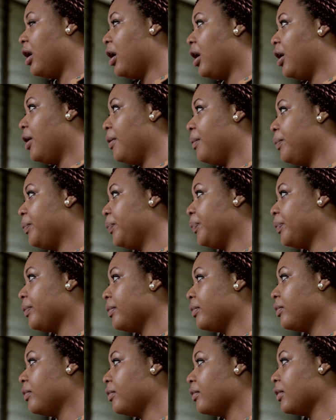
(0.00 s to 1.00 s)

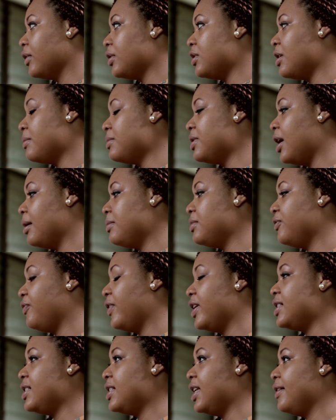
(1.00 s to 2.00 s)
Sometimes
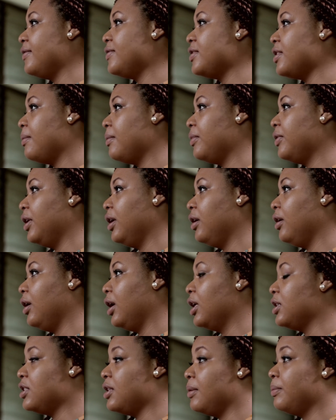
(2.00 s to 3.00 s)
if I save something
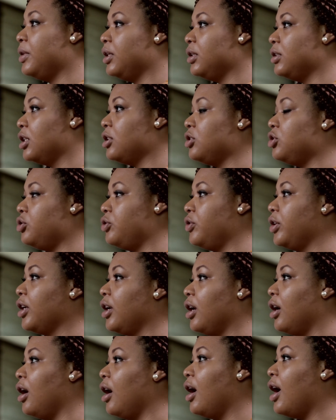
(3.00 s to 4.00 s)
and something does
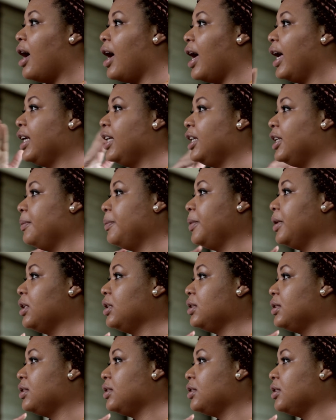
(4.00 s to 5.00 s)
trigger, I keep it.